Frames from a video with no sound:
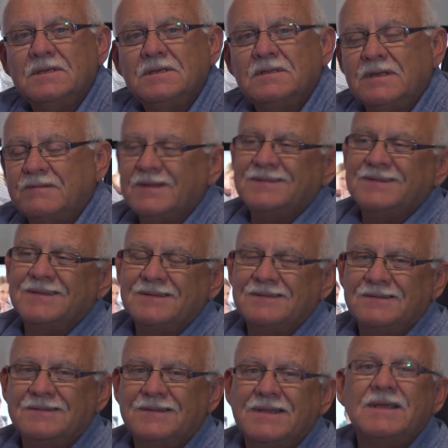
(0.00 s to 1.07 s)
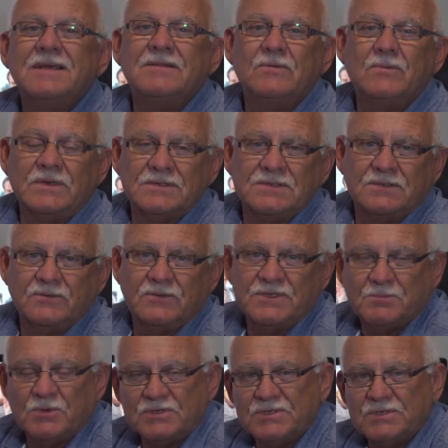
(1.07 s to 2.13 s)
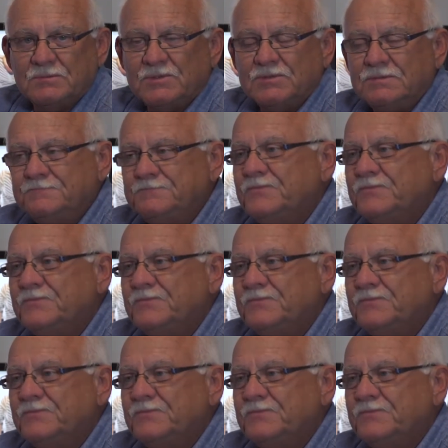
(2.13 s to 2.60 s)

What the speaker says: they think that they're the ones that are responsible.